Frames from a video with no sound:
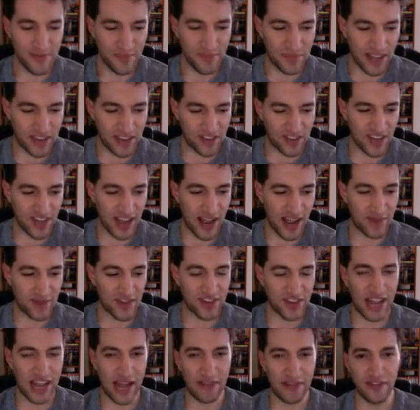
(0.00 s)
I'm
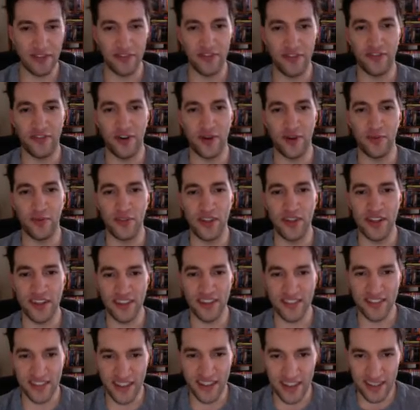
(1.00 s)
just having fun with it.
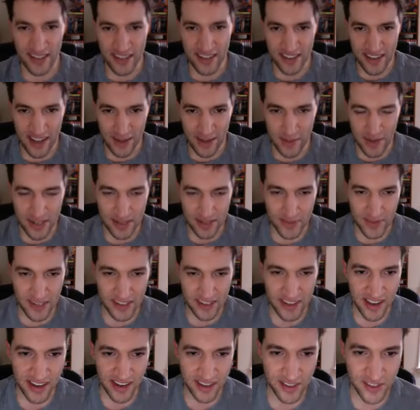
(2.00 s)
It's not meant to be
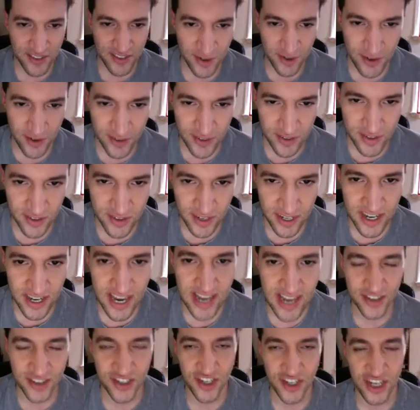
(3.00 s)
taken seriously.
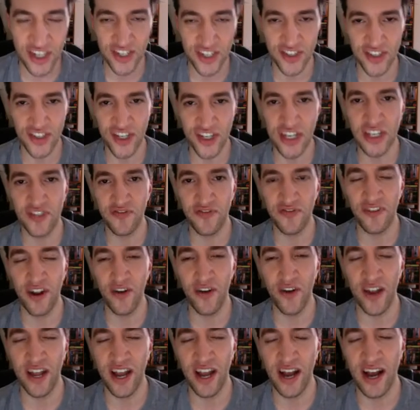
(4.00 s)
Yes, she's
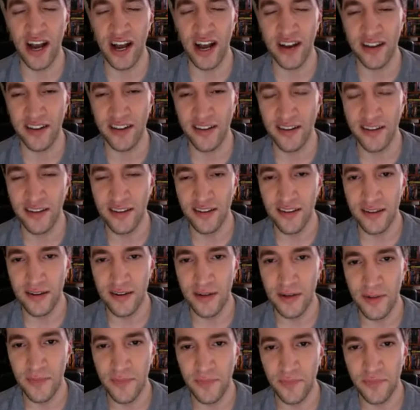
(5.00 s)
very hot.
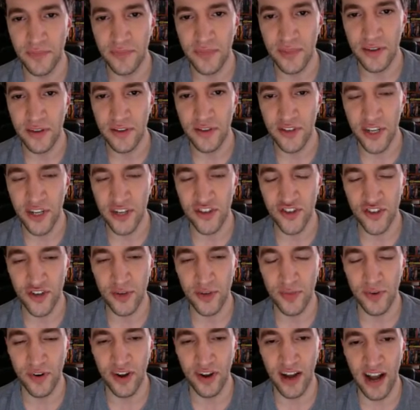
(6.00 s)
She's
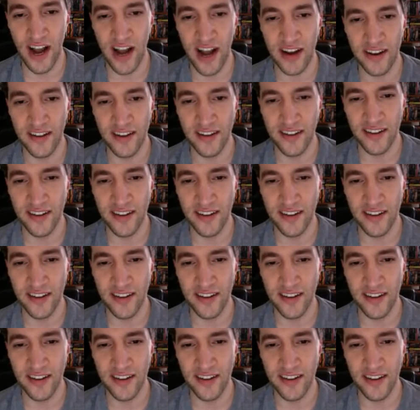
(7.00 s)
super hot.